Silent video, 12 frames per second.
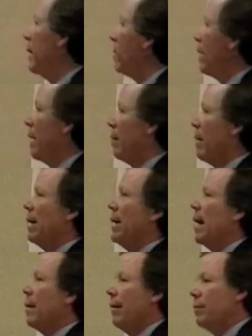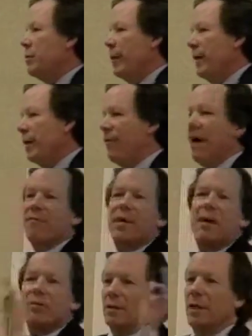okay, right now I'm spending
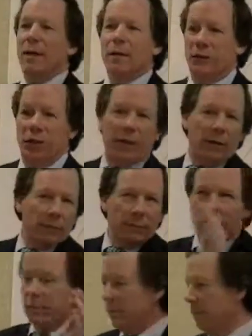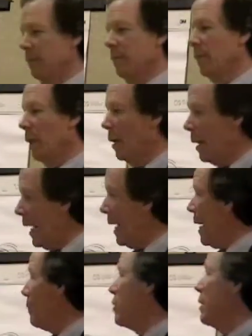$5,000 a year.
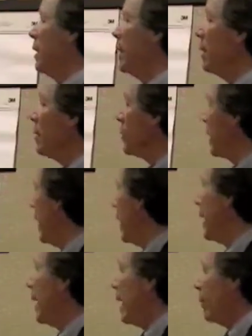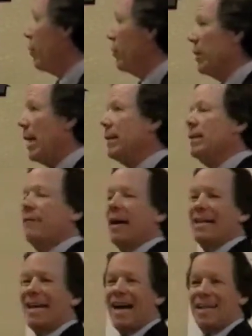And I'm sitting here saying, and I project if
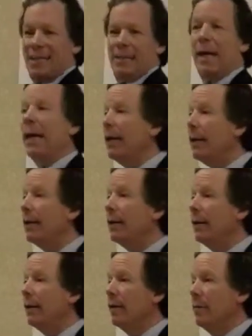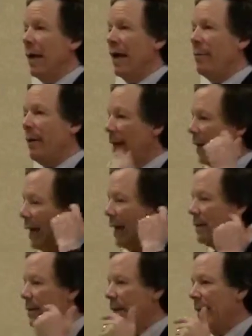I die today, my pet
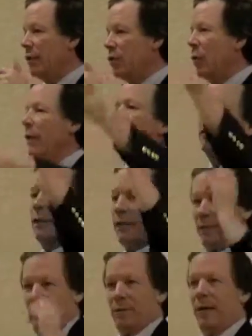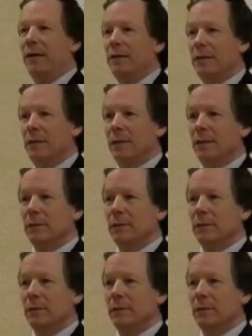has a 20-year life expectancy.